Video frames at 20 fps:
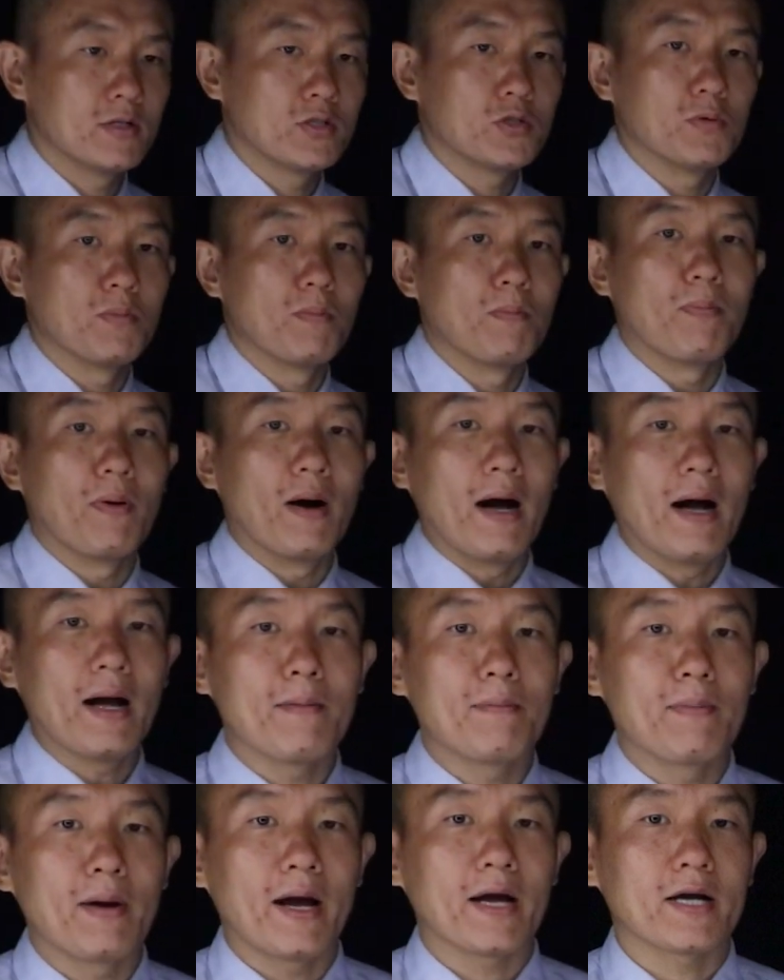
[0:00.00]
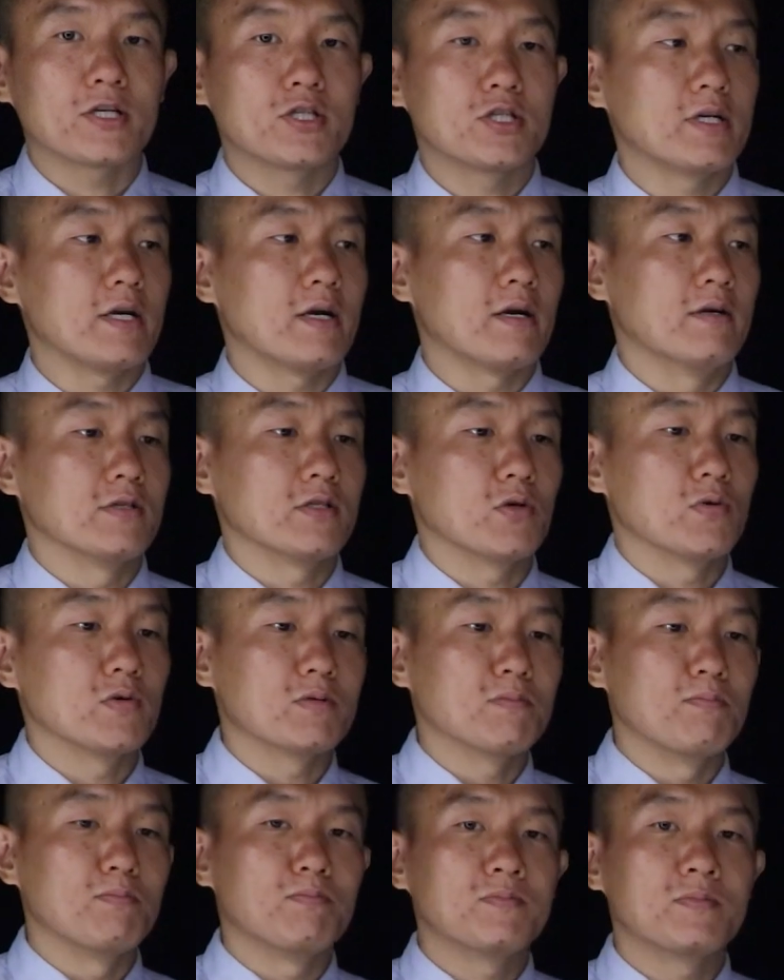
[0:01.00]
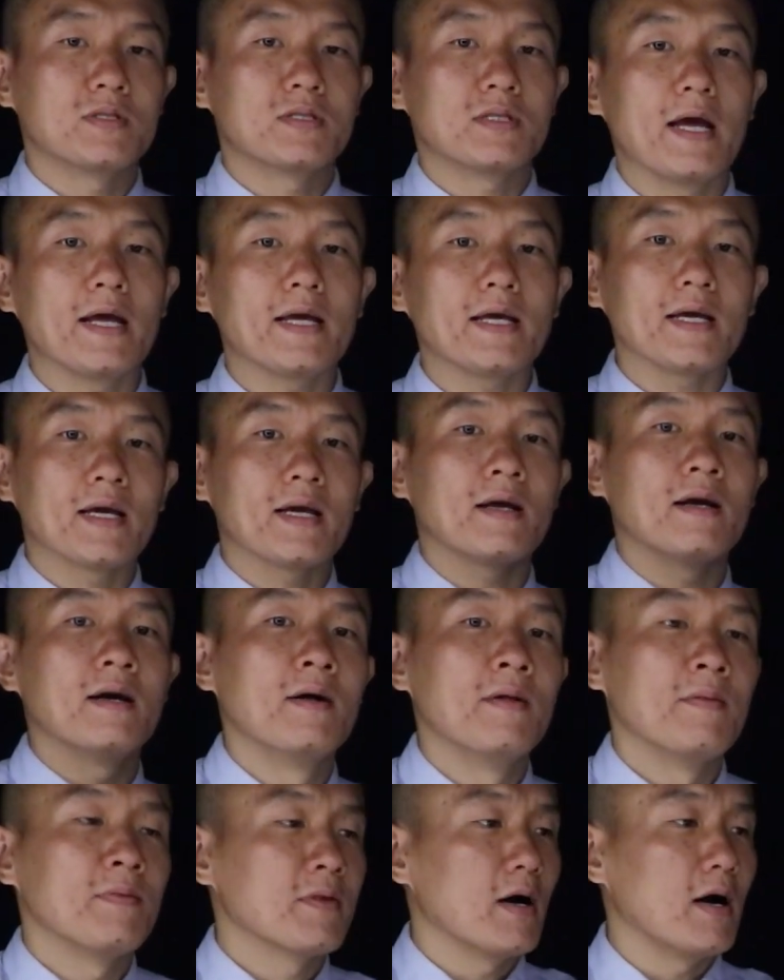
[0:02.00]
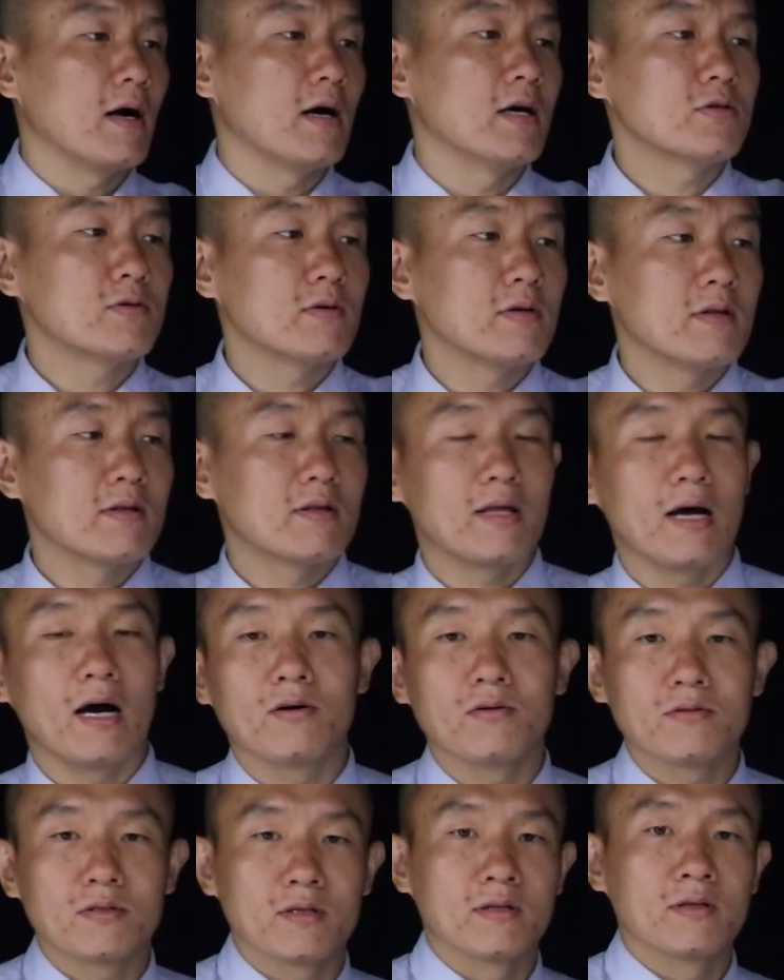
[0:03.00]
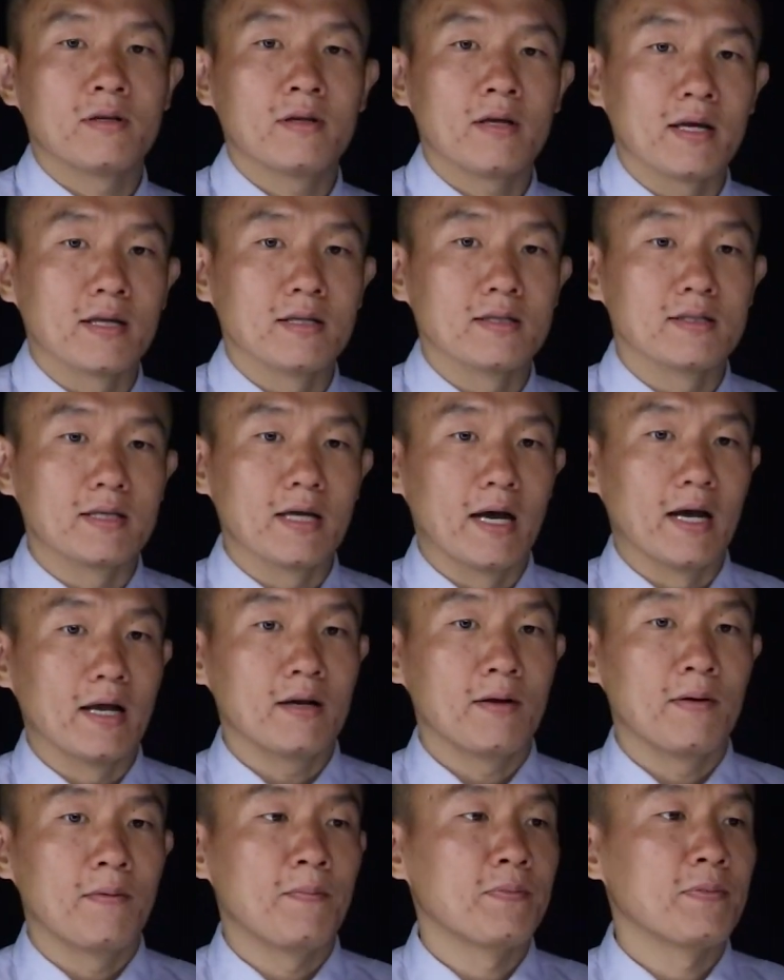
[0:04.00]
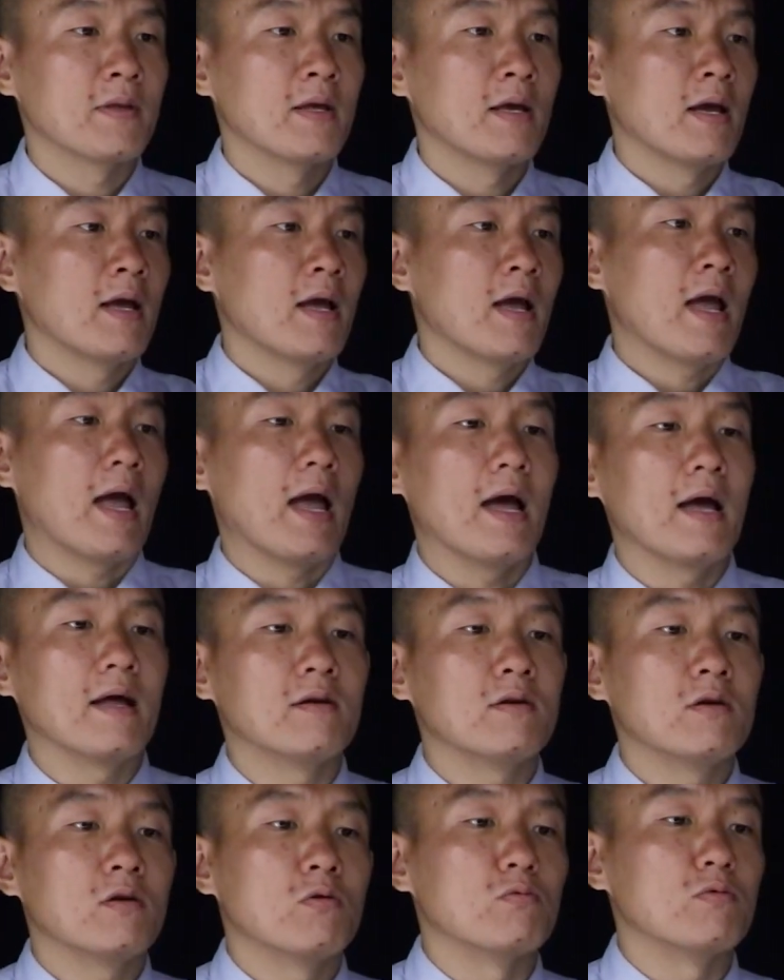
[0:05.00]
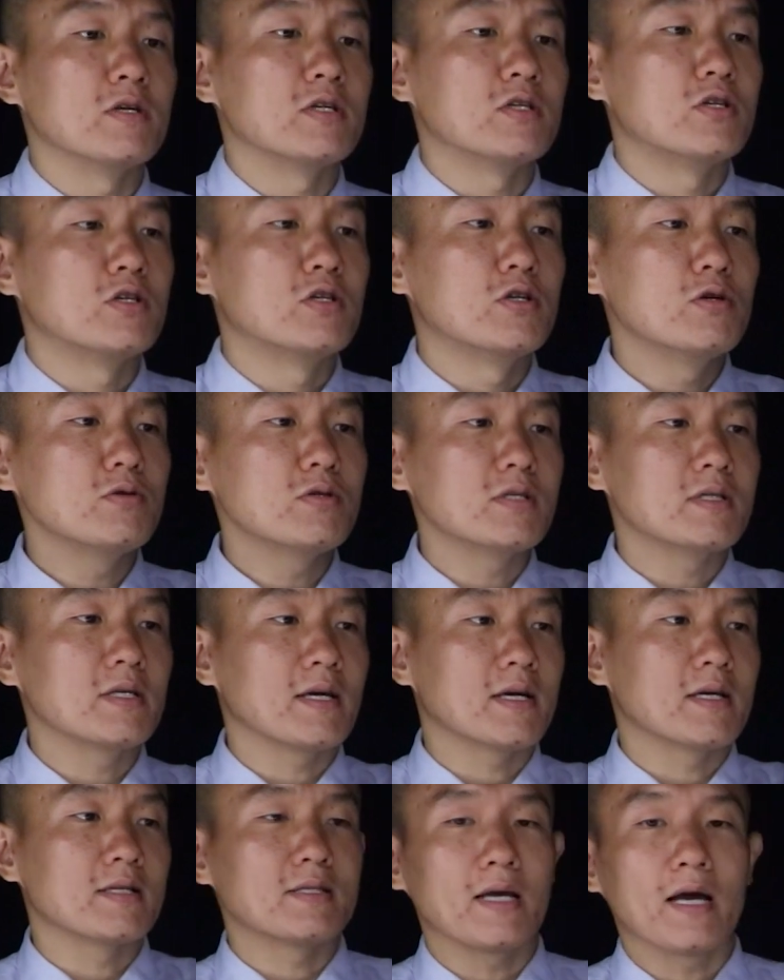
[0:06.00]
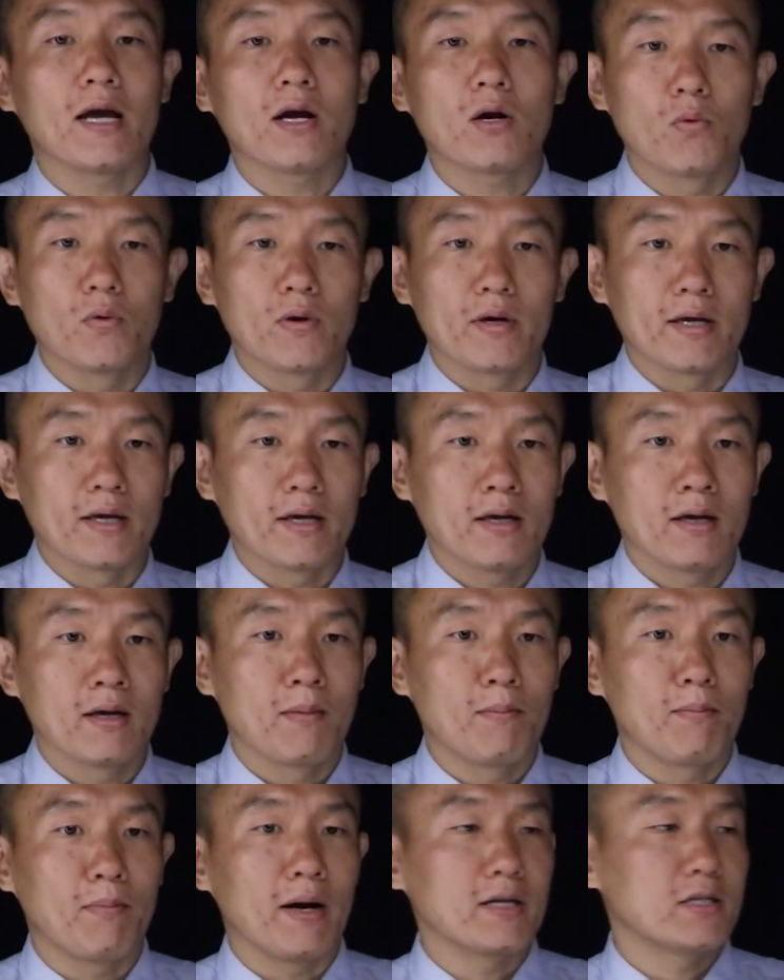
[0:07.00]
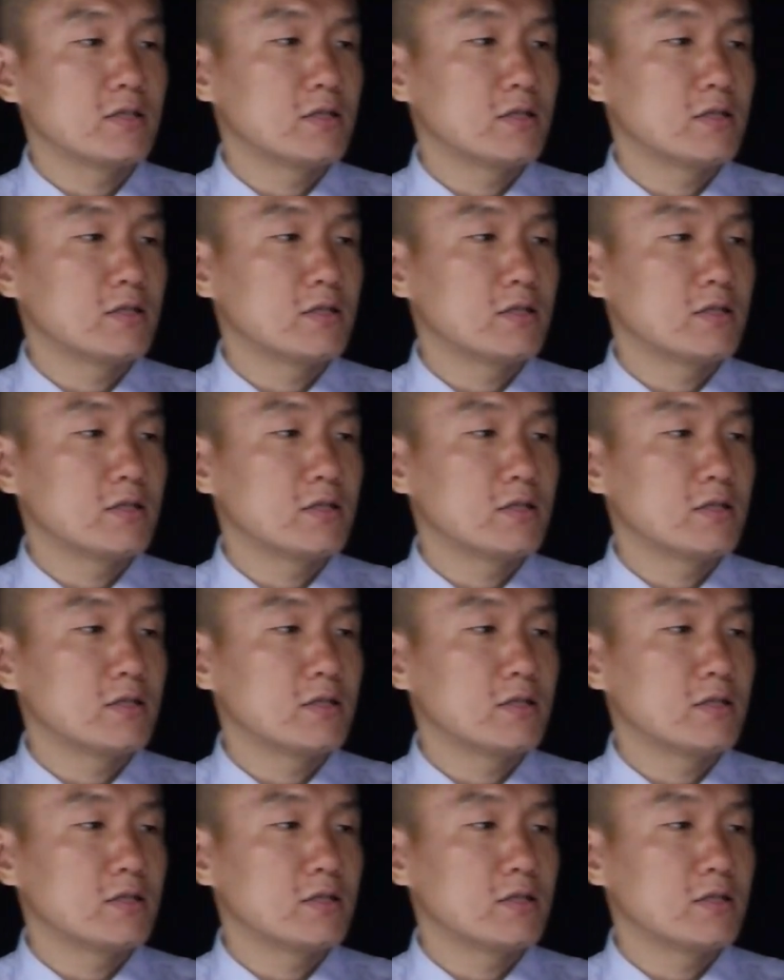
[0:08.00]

to buy back shares. So it's taking 100,000 in debt and reducing its equity by